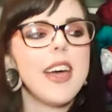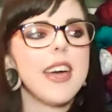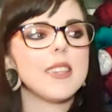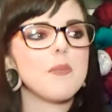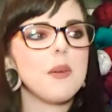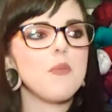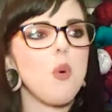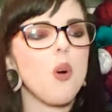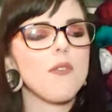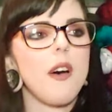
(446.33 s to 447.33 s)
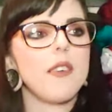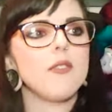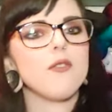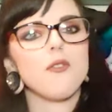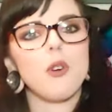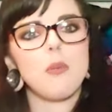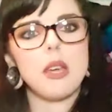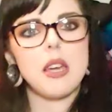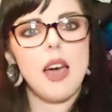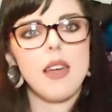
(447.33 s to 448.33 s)
It's been more fun for
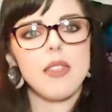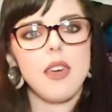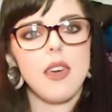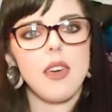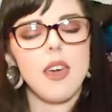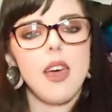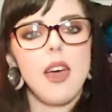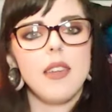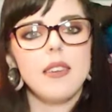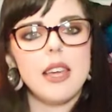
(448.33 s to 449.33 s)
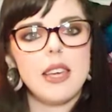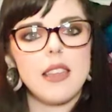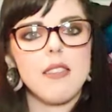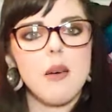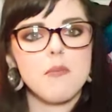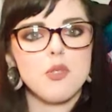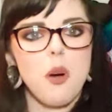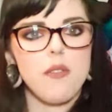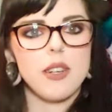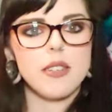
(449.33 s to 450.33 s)
me, I think, knitting them
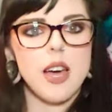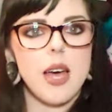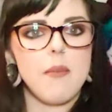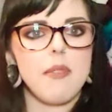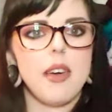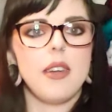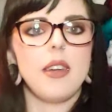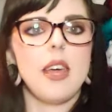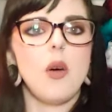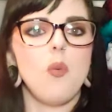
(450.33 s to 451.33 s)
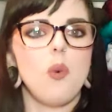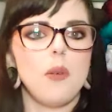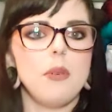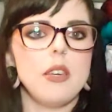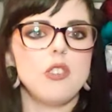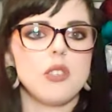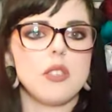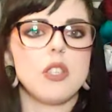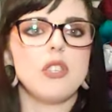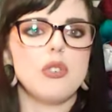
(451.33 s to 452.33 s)
12 at a time than it would be
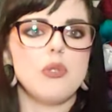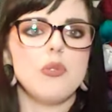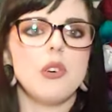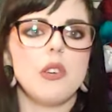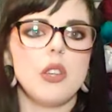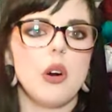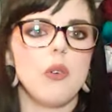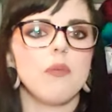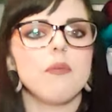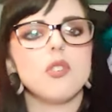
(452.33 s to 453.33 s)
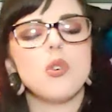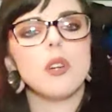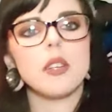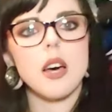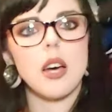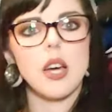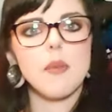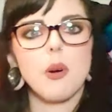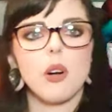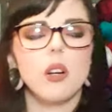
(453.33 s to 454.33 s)
just to do, you know, 2 at a
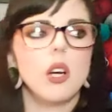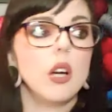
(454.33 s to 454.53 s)
time or